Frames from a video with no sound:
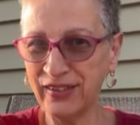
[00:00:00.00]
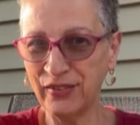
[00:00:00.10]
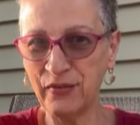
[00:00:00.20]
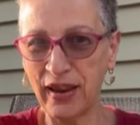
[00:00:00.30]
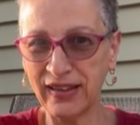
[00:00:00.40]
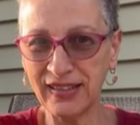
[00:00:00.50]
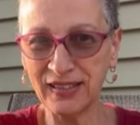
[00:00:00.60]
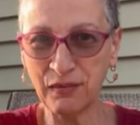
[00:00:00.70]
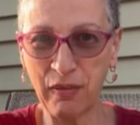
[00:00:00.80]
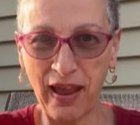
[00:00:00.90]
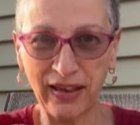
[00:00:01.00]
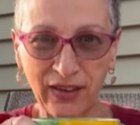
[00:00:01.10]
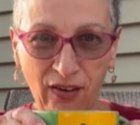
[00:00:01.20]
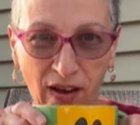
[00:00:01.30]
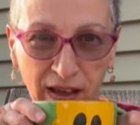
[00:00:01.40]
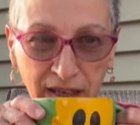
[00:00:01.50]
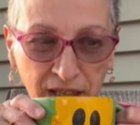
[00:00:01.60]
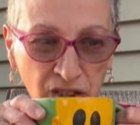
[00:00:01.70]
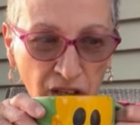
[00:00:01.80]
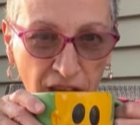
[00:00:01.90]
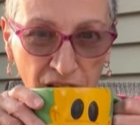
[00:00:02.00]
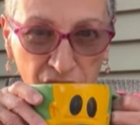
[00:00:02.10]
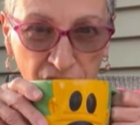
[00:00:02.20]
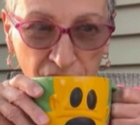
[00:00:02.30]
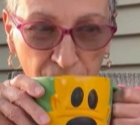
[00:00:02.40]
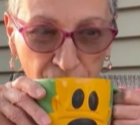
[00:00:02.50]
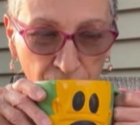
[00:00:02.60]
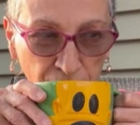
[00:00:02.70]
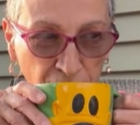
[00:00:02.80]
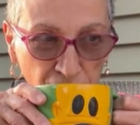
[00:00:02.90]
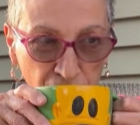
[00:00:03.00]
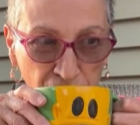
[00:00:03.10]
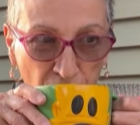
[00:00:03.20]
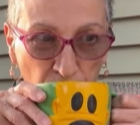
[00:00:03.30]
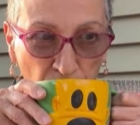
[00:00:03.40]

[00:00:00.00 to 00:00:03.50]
we made it to the backyard. I changed, I freshened up.